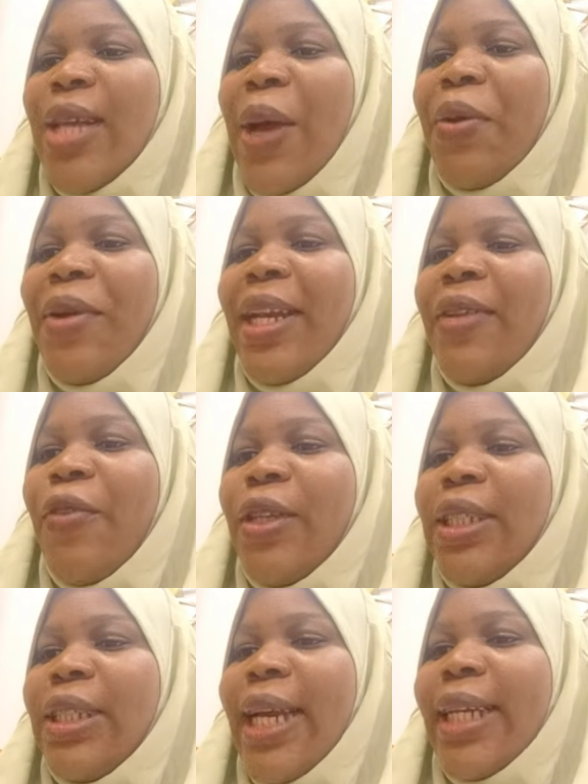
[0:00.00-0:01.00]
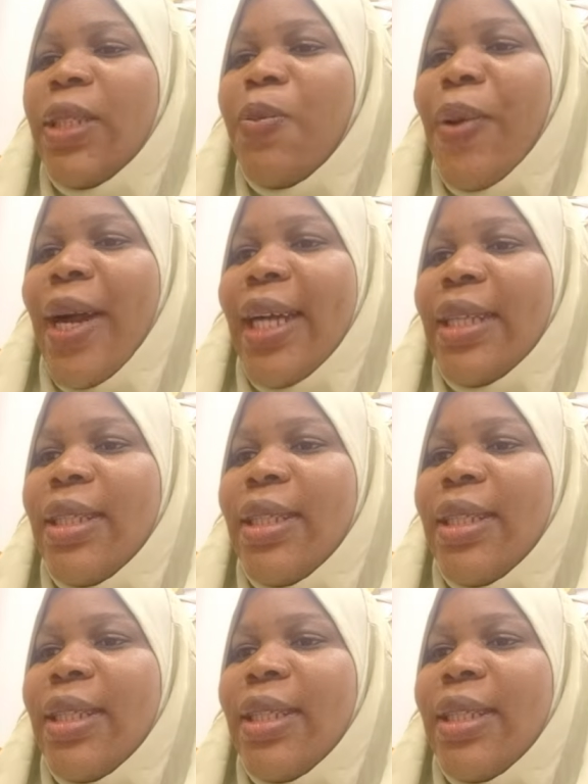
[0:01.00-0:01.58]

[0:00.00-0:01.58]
are we ready for the next part?